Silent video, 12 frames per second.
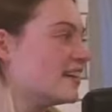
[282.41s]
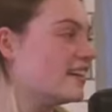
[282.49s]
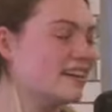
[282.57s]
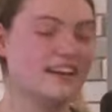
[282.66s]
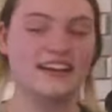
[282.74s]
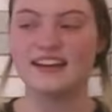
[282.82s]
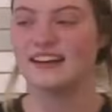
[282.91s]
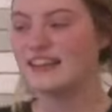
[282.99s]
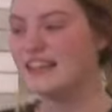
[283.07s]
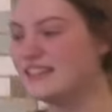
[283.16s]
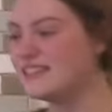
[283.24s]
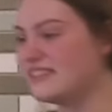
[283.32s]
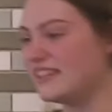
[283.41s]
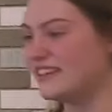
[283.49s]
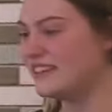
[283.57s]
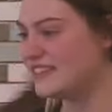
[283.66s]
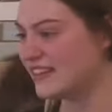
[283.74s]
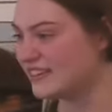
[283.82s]
with a friend.
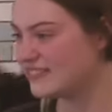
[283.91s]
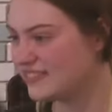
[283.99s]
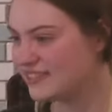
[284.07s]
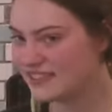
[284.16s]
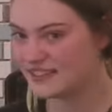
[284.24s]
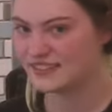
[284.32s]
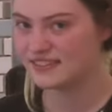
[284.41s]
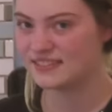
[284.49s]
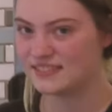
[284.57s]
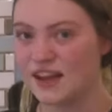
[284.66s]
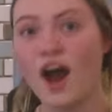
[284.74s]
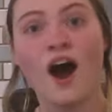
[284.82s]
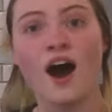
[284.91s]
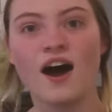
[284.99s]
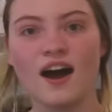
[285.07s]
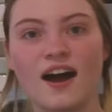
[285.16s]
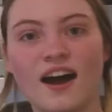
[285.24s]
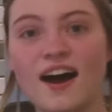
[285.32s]
Keys to burnout number
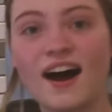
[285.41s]
5.